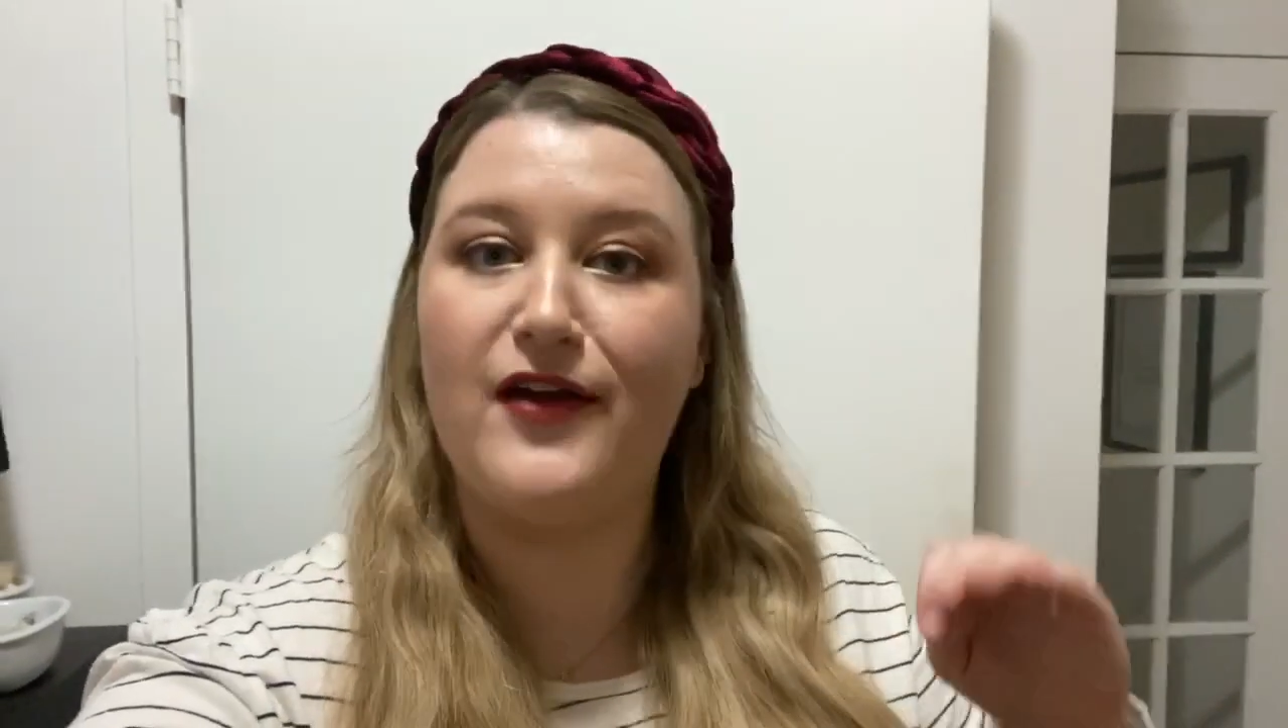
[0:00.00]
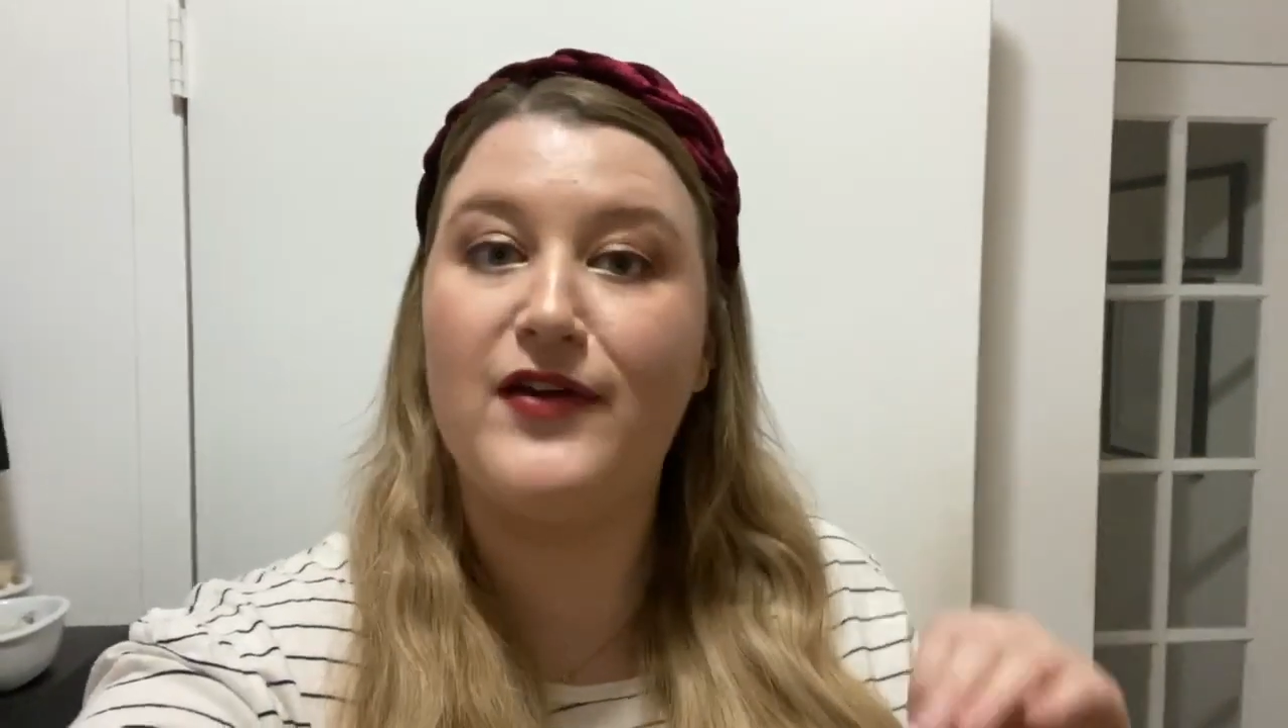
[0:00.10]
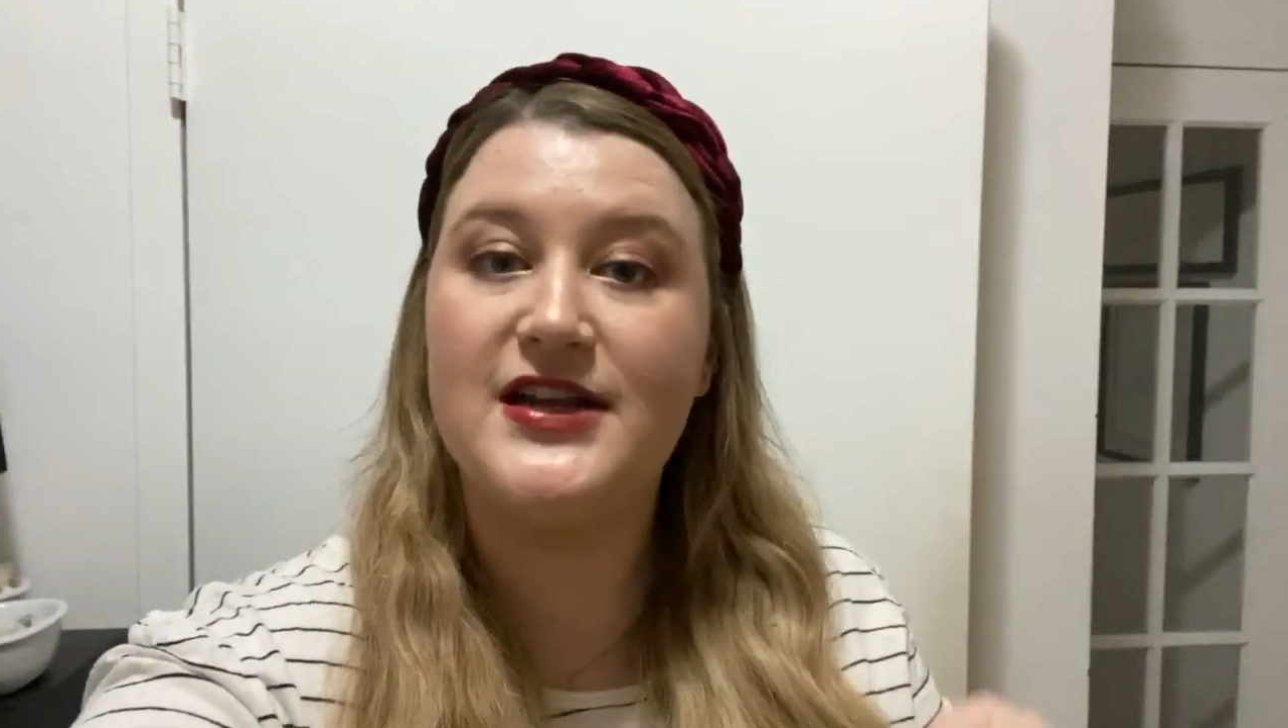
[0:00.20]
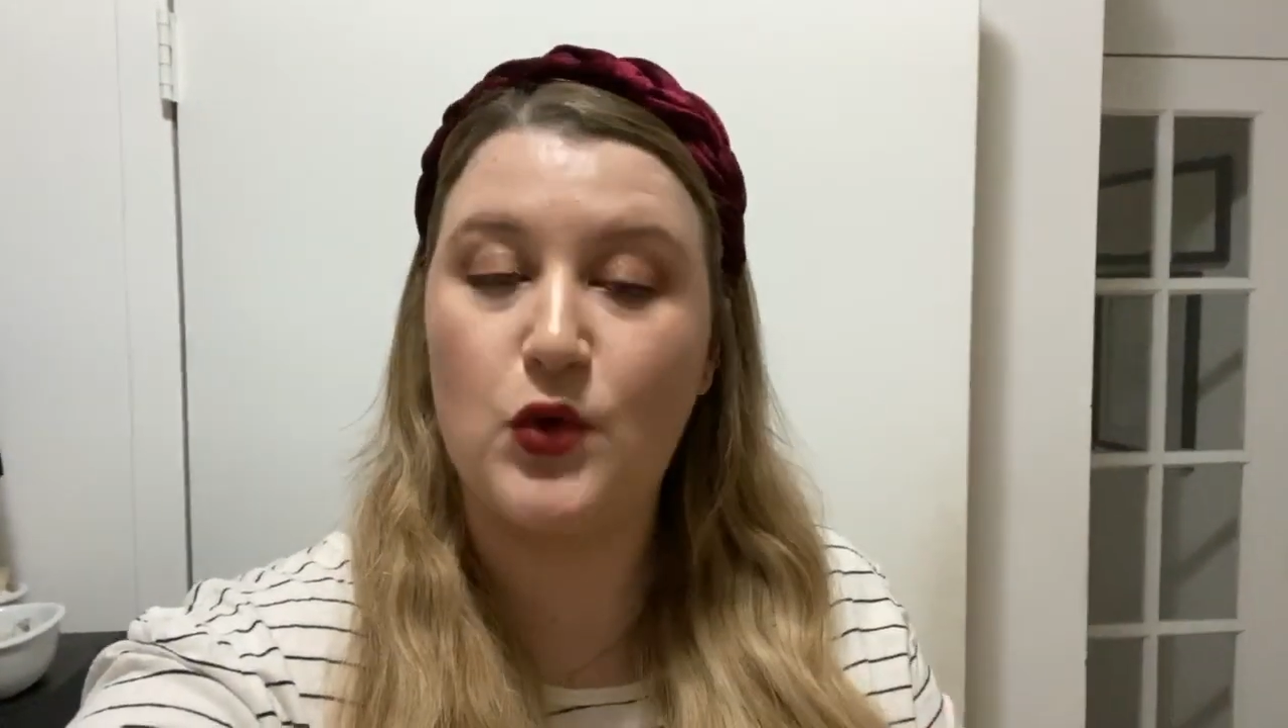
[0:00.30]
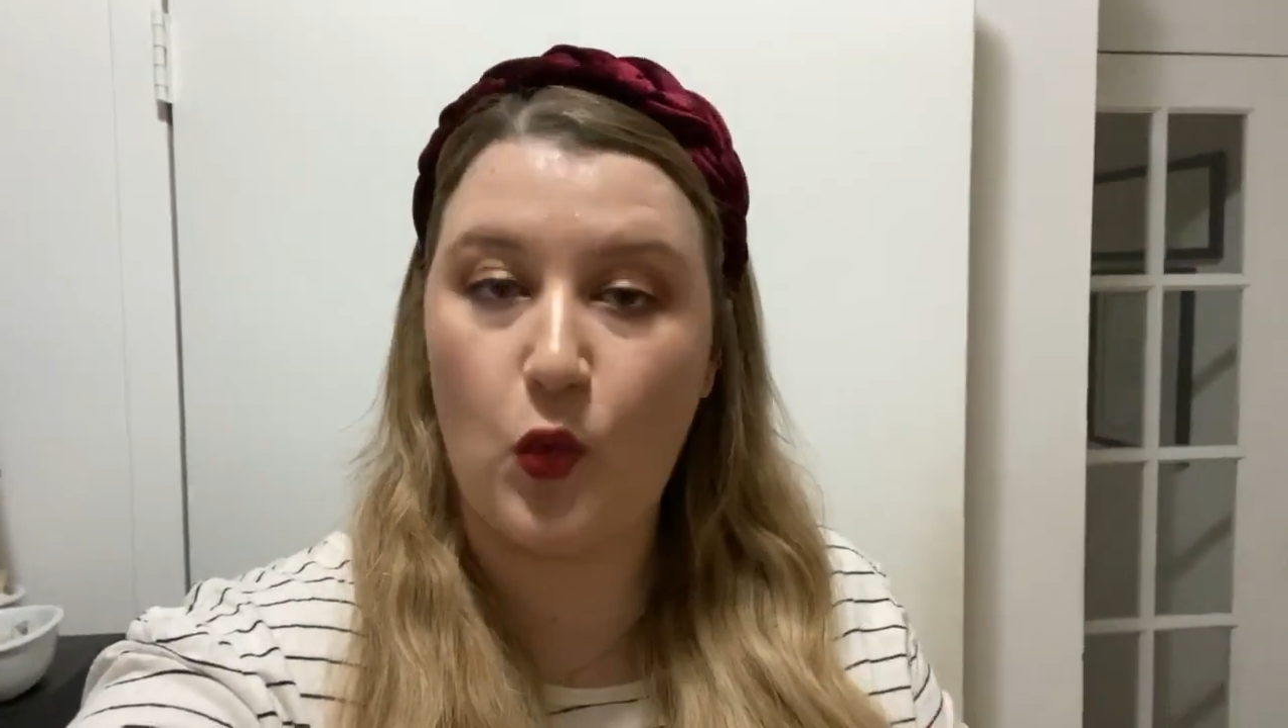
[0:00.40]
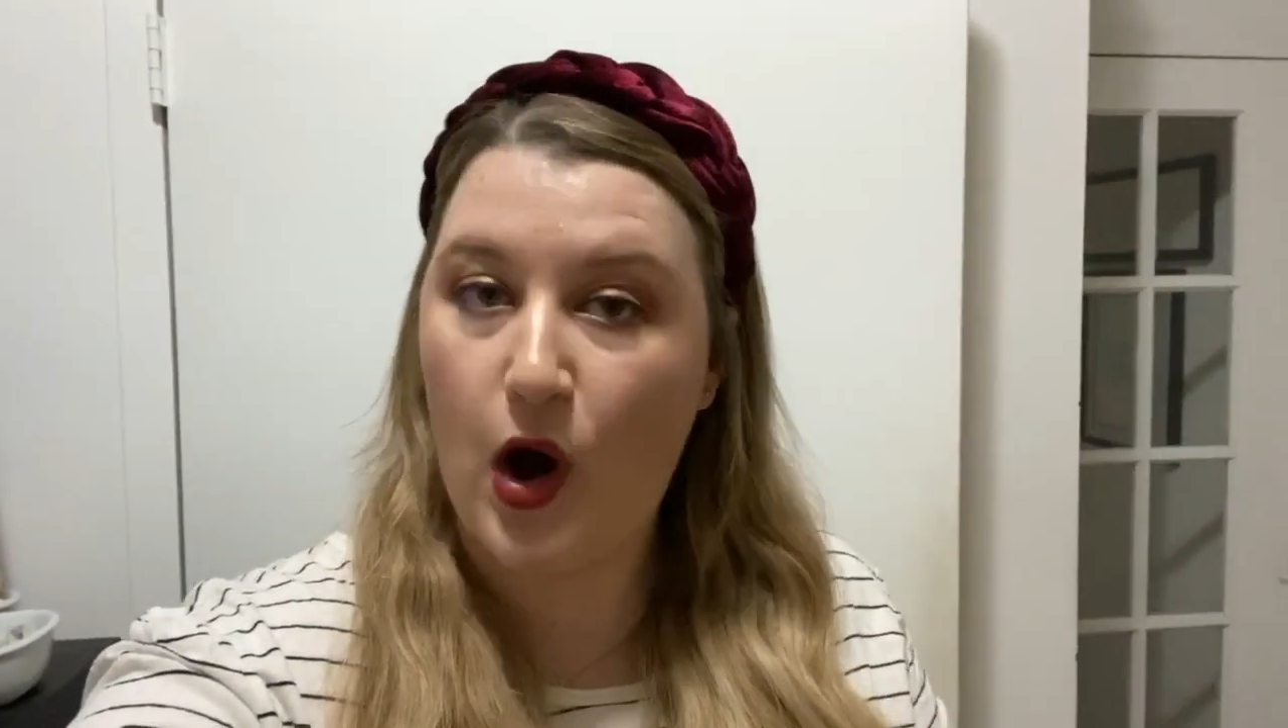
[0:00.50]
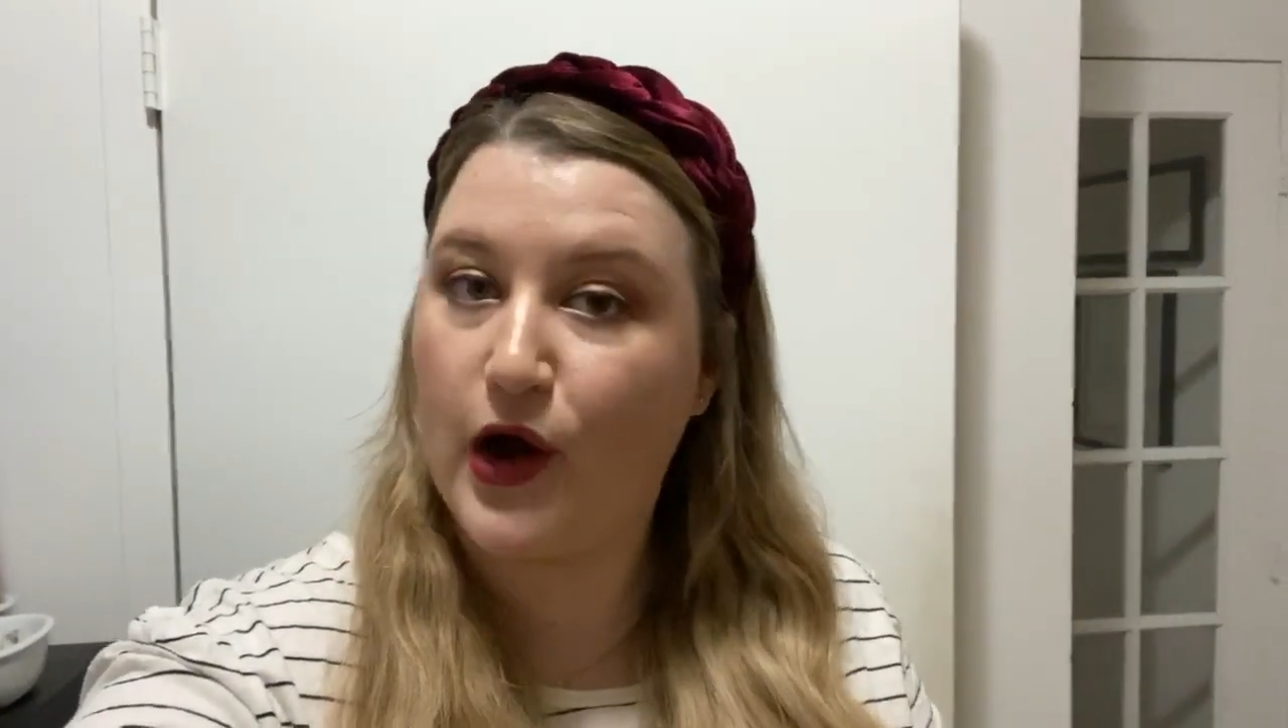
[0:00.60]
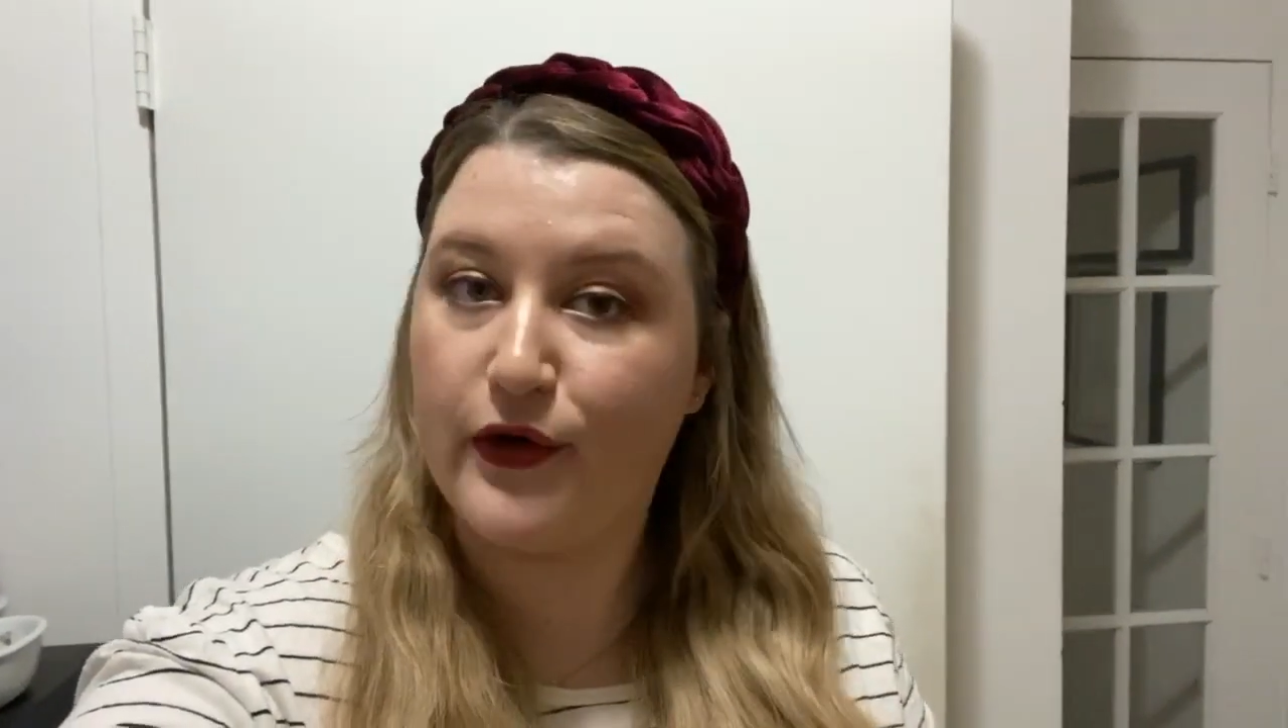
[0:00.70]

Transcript: of get to walk